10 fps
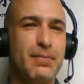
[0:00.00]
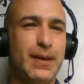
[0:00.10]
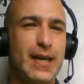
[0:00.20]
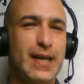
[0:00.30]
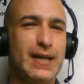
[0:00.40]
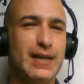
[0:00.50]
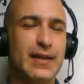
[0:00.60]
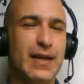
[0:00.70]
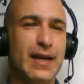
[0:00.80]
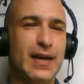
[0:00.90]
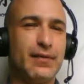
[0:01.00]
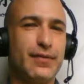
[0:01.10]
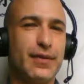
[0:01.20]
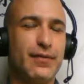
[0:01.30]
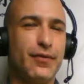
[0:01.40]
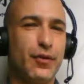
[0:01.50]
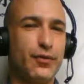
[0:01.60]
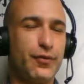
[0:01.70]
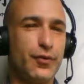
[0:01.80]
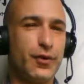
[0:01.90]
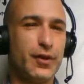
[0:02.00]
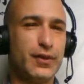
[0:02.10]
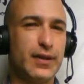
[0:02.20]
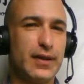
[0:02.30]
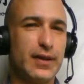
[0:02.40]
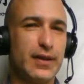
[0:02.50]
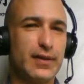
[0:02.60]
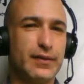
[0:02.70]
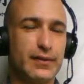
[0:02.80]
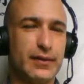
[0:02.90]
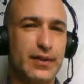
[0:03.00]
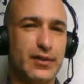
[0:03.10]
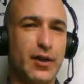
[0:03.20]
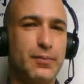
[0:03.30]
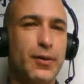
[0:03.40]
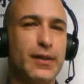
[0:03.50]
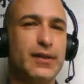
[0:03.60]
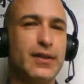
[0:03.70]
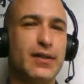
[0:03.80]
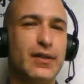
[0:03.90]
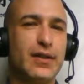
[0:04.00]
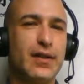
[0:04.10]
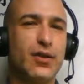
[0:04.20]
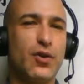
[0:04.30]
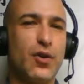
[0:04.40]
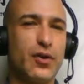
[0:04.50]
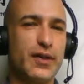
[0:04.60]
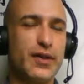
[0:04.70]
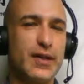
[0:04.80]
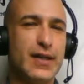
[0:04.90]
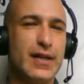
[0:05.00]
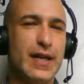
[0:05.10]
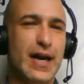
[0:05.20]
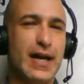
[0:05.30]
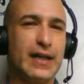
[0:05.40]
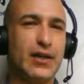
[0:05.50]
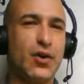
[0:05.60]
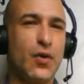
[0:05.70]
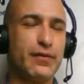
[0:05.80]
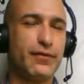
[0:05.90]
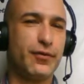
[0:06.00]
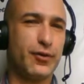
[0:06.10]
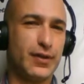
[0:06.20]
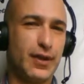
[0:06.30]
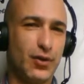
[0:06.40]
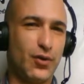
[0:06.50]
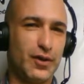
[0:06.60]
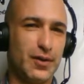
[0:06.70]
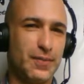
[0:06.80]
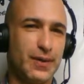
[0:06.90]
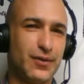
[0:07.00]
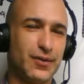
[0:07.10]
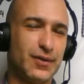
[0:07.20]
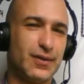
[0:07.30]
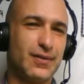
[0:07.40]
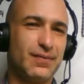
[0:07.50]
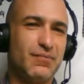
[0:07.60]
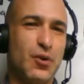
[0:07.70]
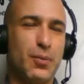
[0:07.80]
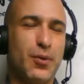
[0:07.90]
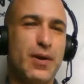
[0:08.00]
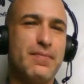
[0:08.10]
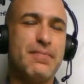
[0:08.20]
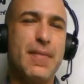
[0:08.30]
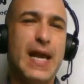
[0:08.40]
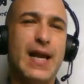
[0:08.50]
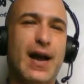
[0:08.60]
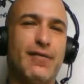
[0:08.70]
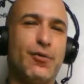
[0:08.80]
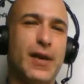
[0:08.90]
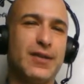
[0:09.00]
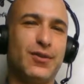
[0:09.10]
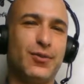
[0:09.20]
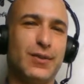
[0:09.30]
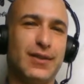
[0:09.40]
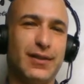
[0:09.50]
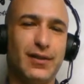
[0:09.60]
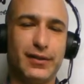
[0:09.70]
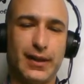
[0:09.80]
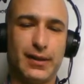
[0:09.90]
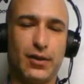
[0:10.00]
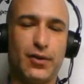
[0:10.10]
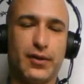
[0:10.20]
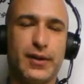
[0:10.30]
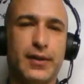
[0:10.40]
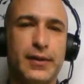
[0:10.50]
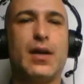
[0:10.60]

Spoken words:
playing the 4-4, the start point corner, and going for the corner, because your opponent may have ways to still take the corner.